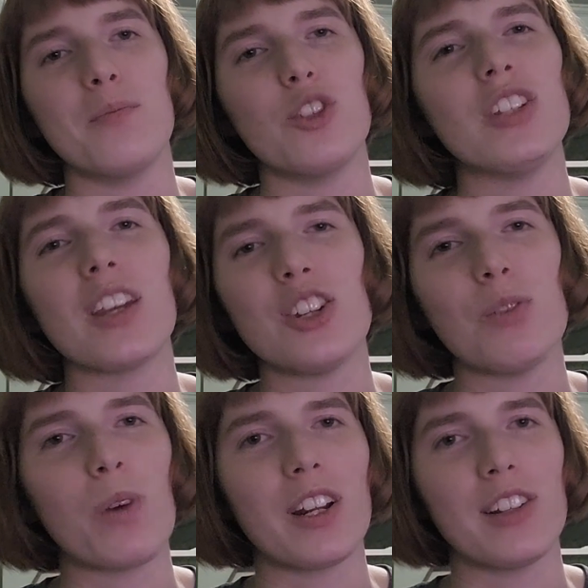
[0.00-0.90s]
She said
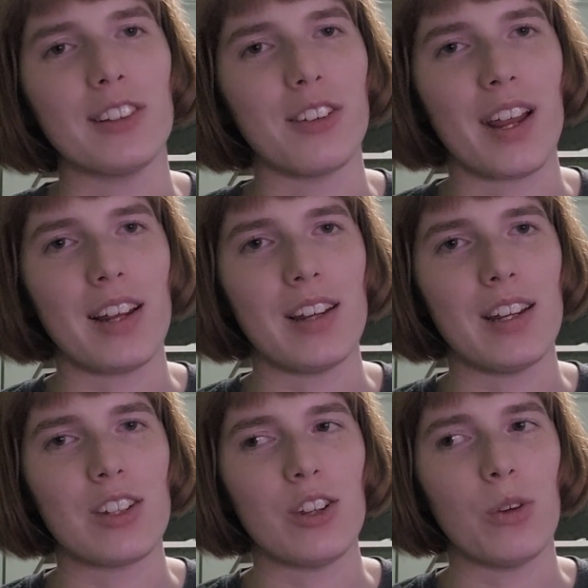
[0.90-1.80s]
she wanted to learn how to
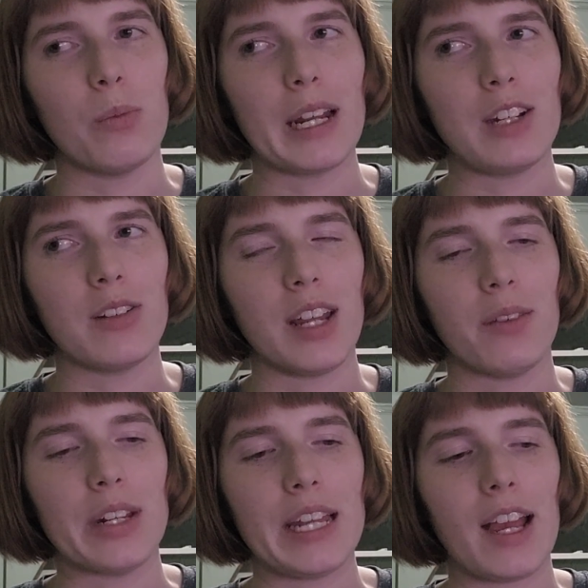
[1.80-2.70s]
knit too, but I don't
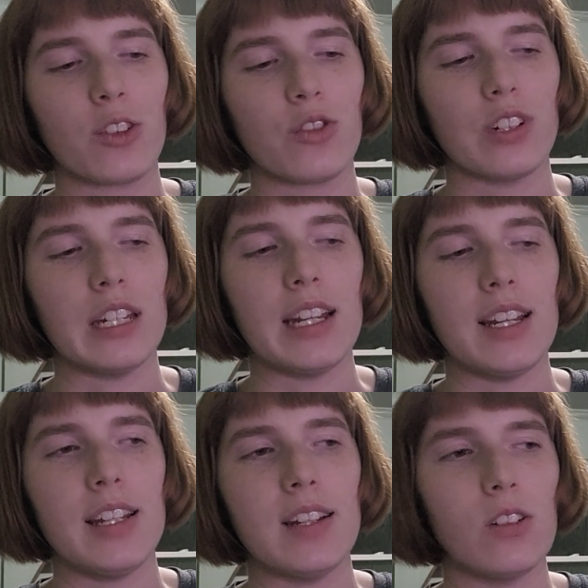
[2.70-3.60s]
have any extra
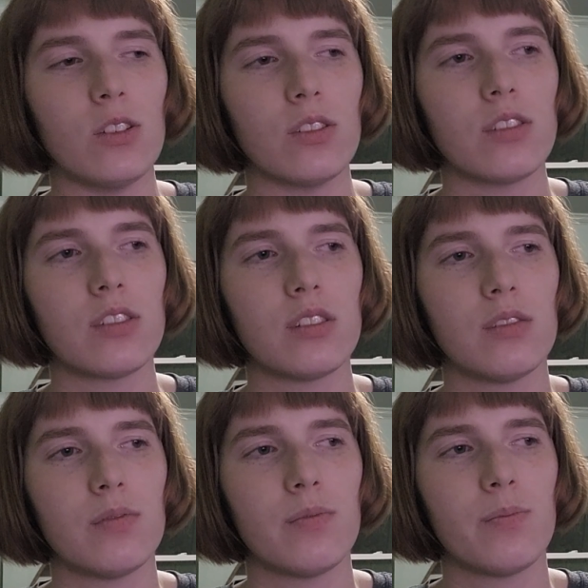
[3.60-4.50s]
knitting needles
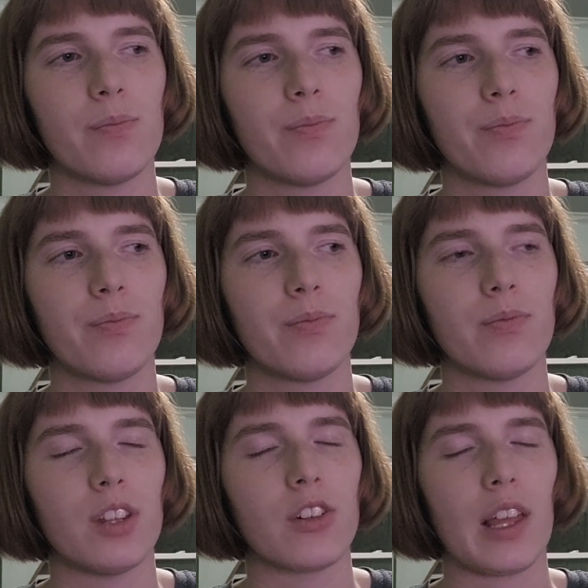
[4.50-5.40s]

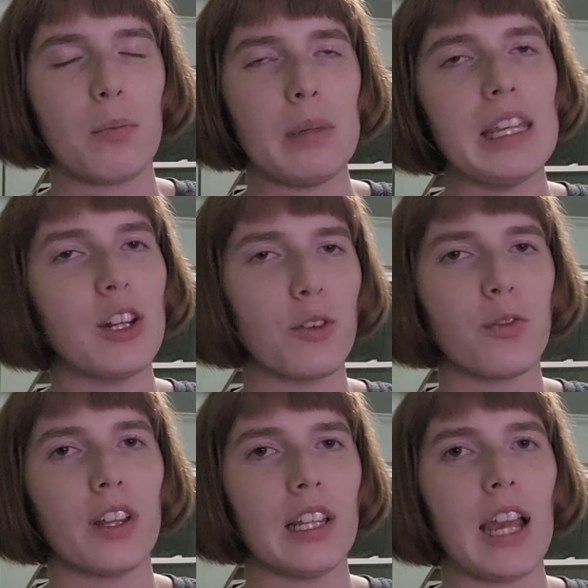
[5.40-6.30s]
that are like beginner
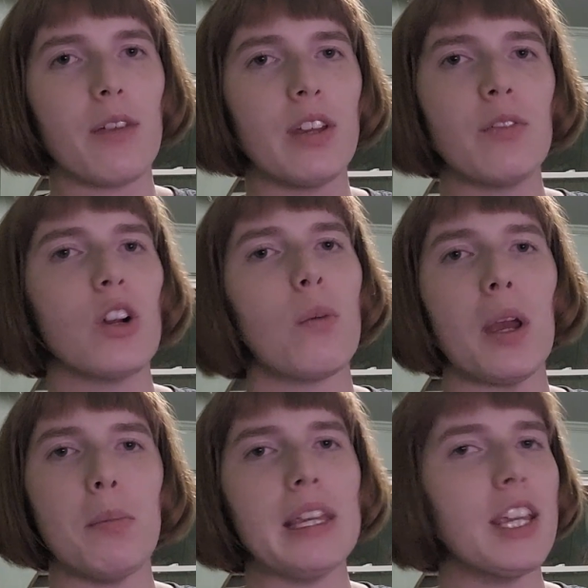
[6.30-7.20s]
friendly. I've given all
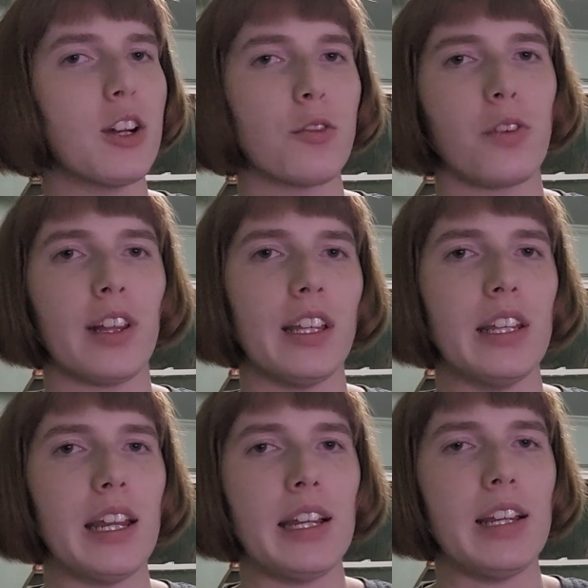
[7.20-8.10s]
my beginner friendly
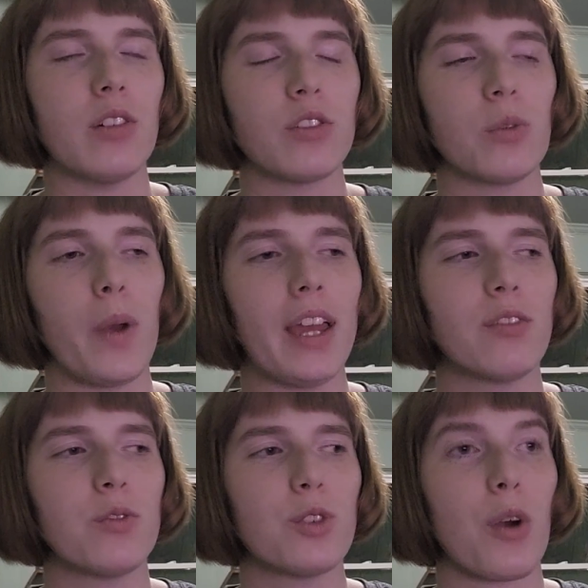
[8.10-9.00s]
knitting needles
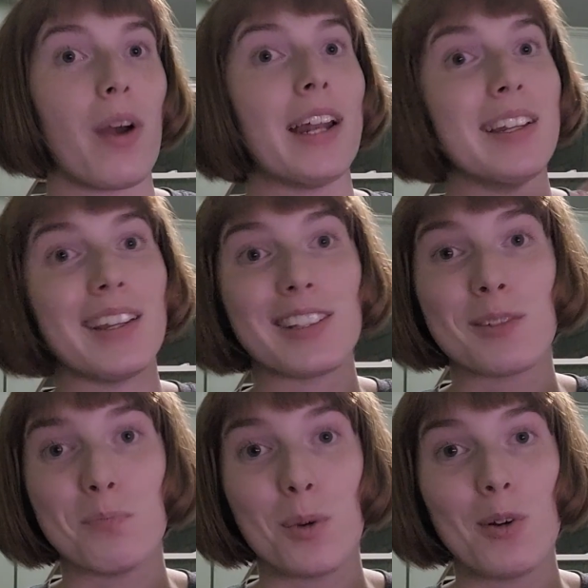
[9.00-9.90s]
away, so I need to get
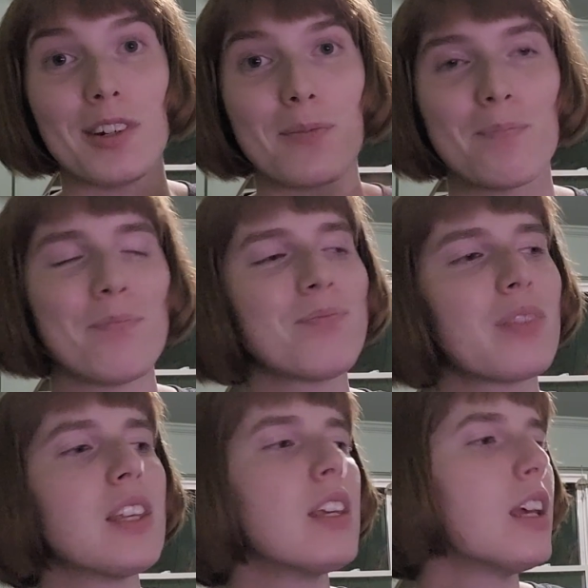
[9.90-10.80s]
some more.
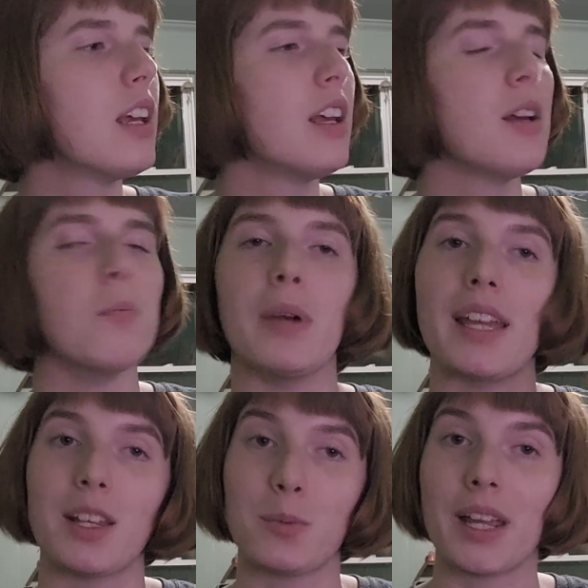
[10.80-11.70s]
But
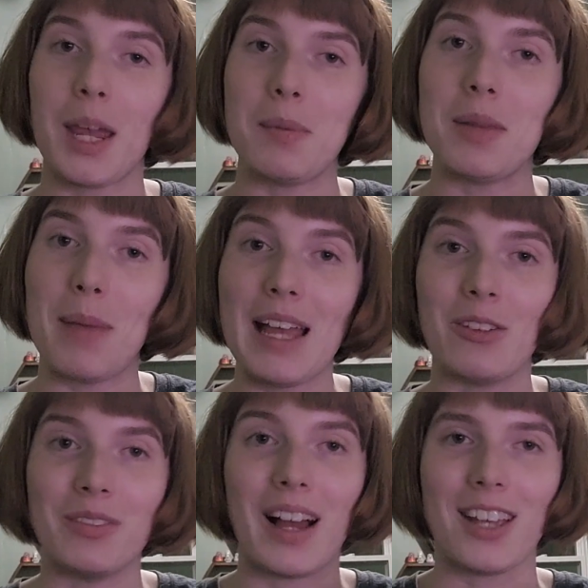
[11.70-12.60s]
guess what came in the
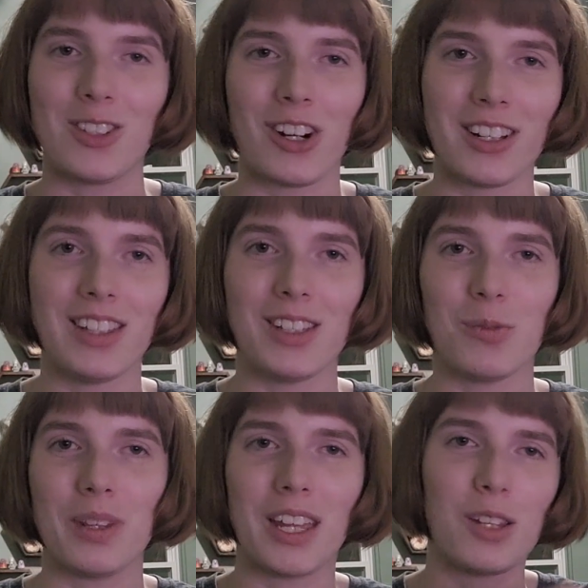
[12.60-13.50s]
mail? I started
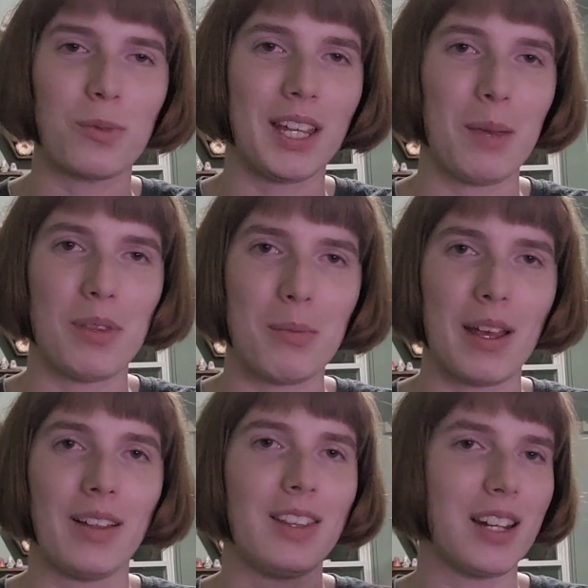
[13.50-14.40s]
this with guess what came in the
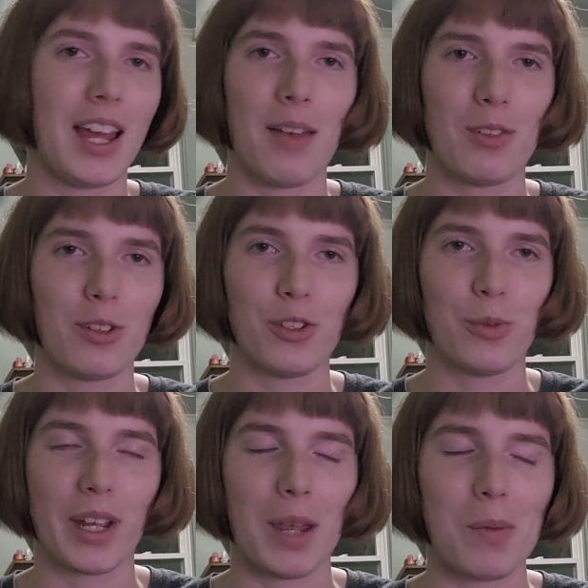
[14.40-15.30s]
mail, and then I haven't told
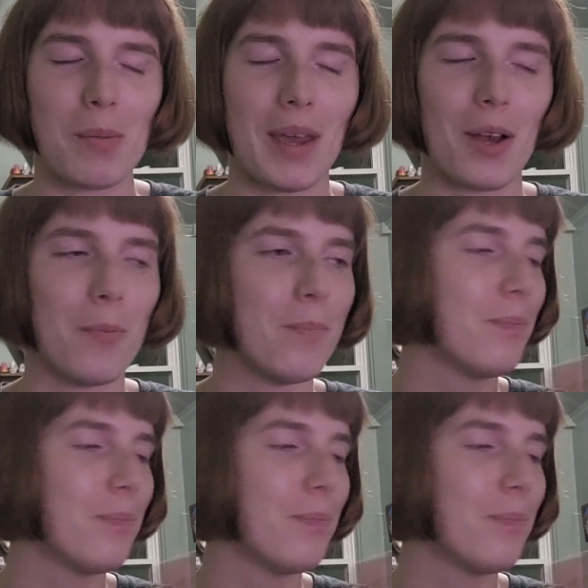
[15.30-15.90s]
you what came in the mail.